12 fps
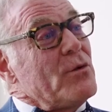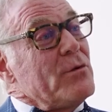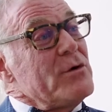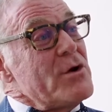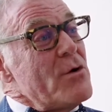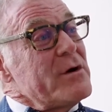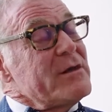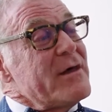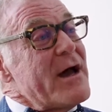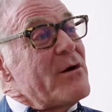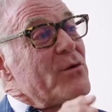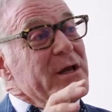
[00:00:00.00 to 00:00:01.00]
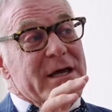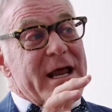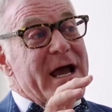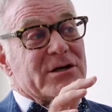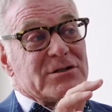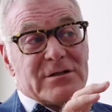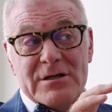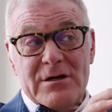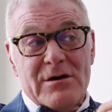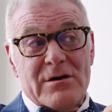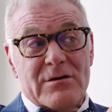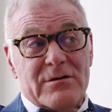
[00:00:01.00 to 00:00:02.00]
knowing that we can actually
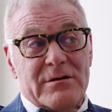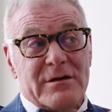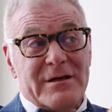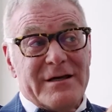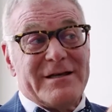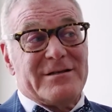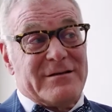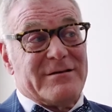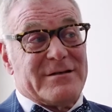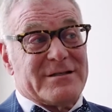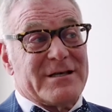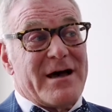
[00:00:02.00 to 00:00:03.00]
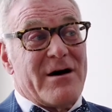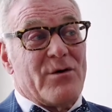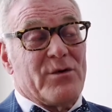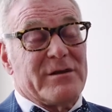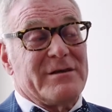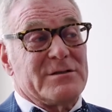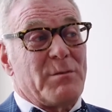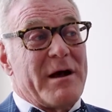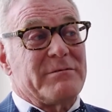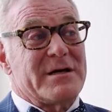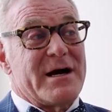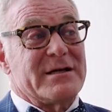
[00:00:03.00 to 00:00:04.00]
go into the cell with these
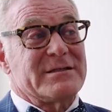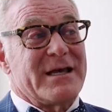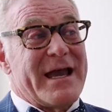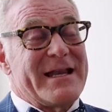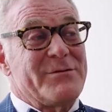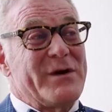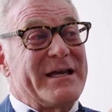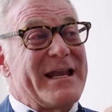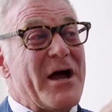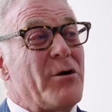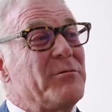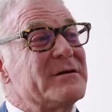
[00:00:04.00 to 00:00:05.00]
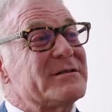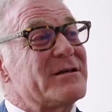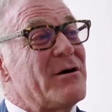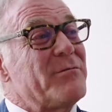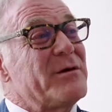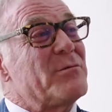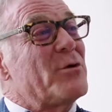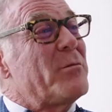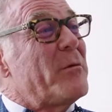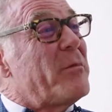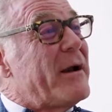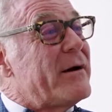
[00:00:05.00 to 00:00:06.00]
peptides and we can help the cell be more
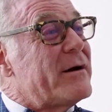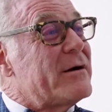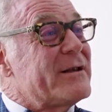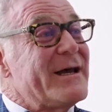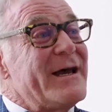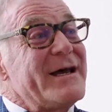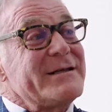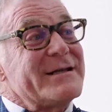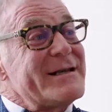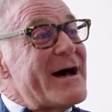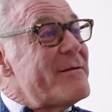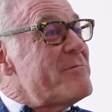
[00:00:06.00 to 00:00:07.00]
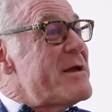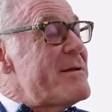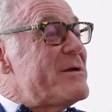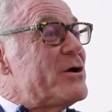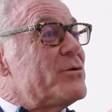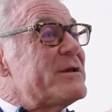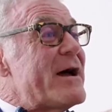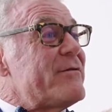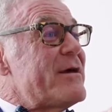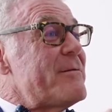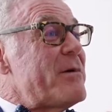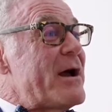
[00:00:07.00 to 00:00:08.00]
prepared to not maybe go down
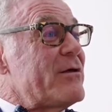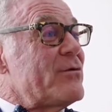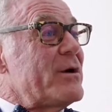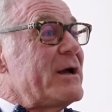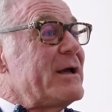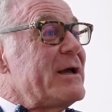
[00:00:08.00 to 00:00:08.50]
that pathway.